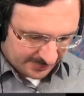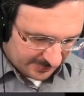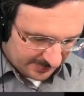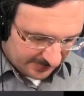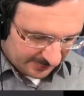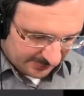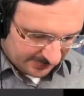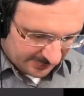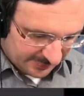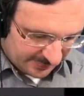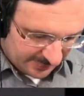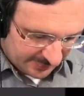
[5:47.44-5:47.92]

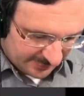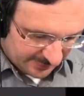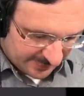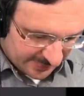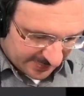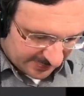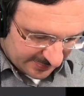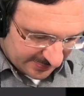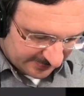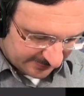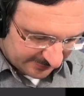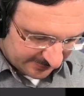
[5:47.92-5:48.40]
Okay, and that
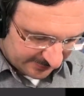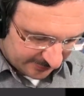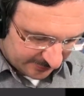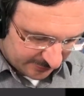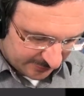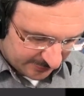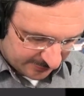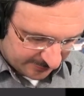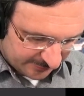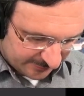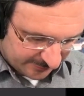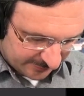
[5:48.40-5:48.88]
is the
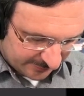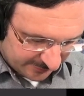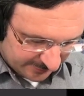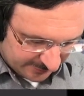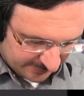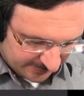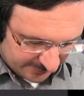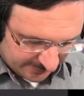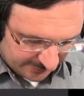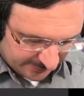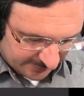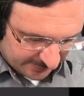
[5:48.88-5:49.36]
curve
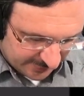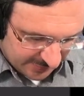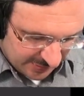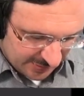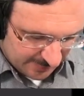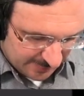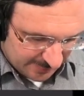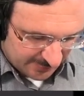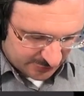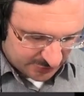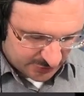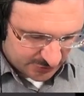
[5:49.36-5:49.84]

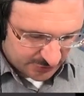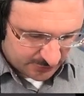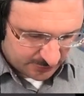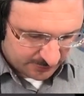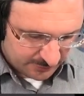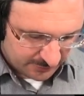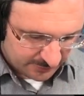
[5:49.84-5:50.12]
gamma 2.